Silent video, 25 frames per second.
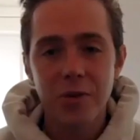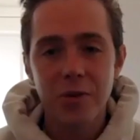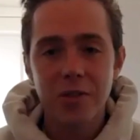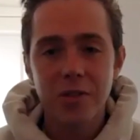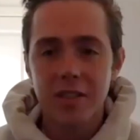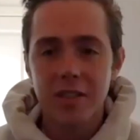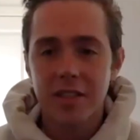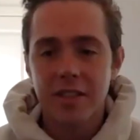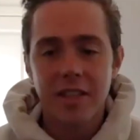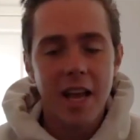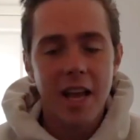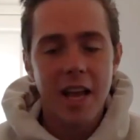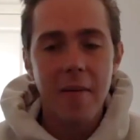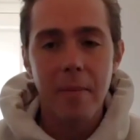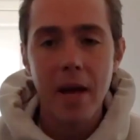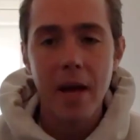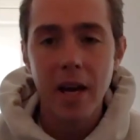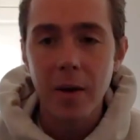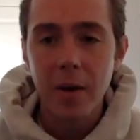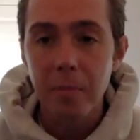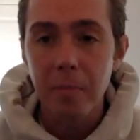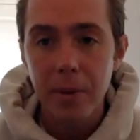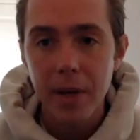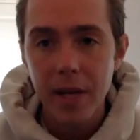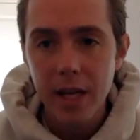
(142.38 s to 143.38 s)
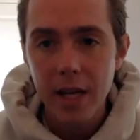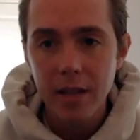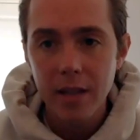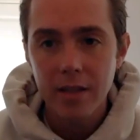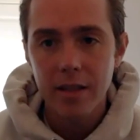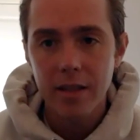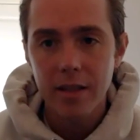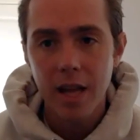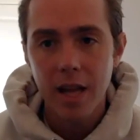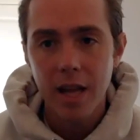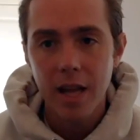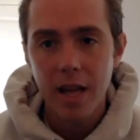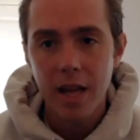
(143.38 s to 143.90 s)
just kept making
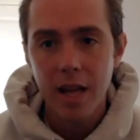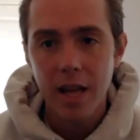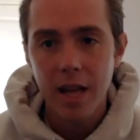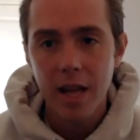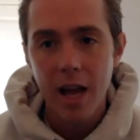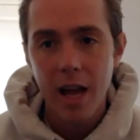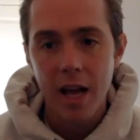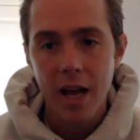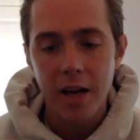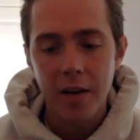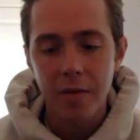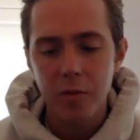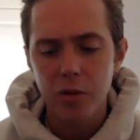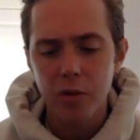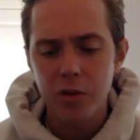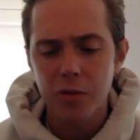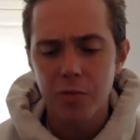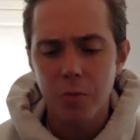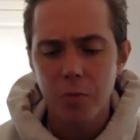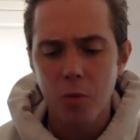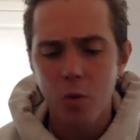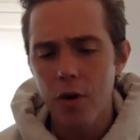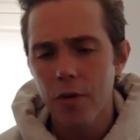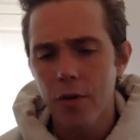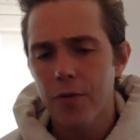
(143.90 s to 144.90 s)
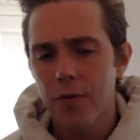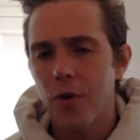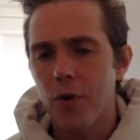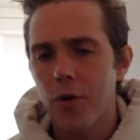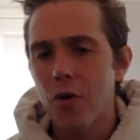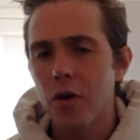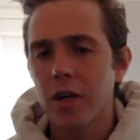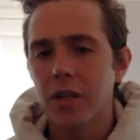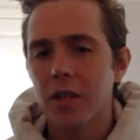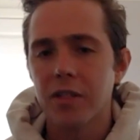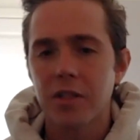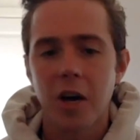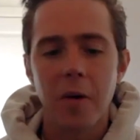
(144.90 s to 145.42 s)
beats and was more
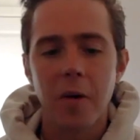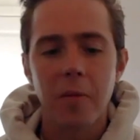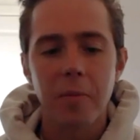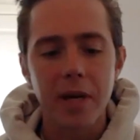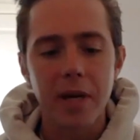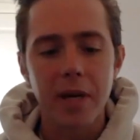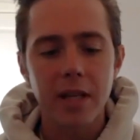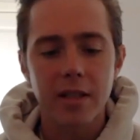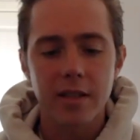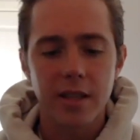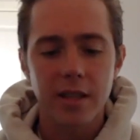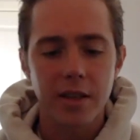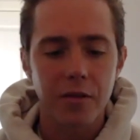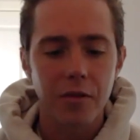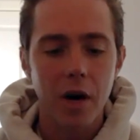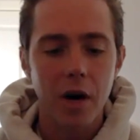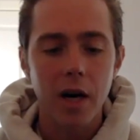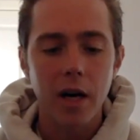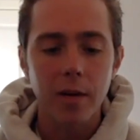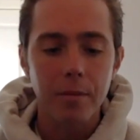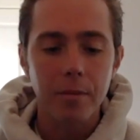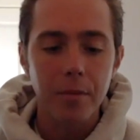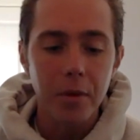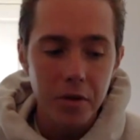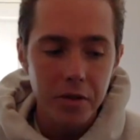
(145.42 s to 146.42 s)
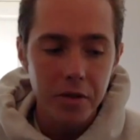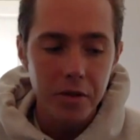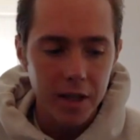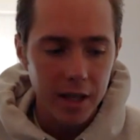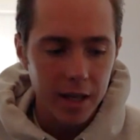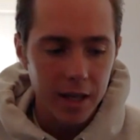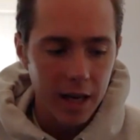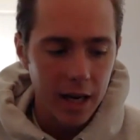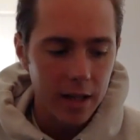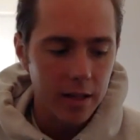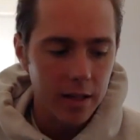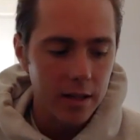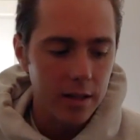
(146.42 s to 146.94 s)
focused on beats than writing
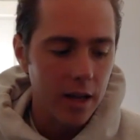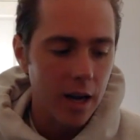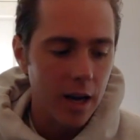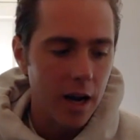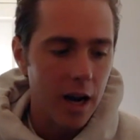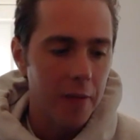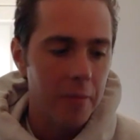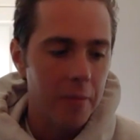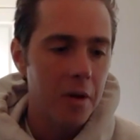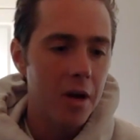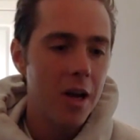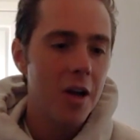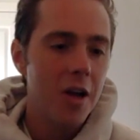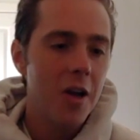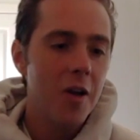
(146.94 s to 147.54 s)
music at the time,